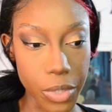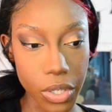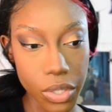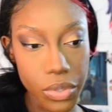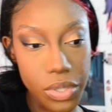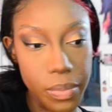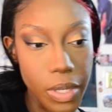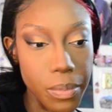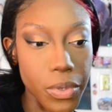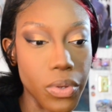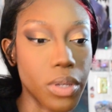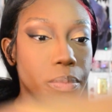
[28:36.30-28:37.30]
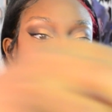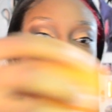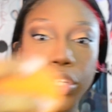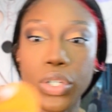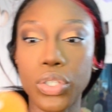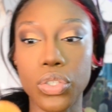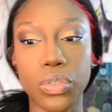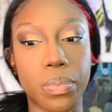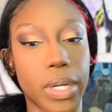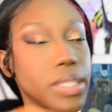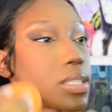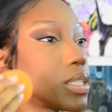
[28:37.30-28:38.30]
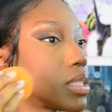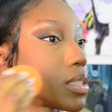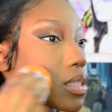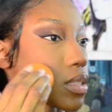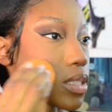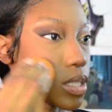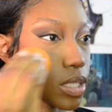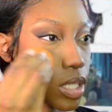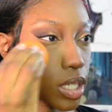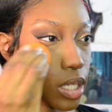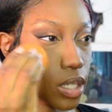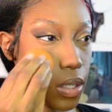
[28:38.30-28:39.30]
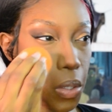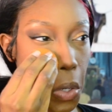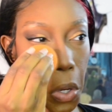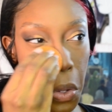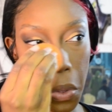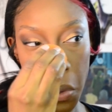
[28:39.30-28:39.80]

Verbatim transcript: I'm going to use my beauty blender to press it into the skin,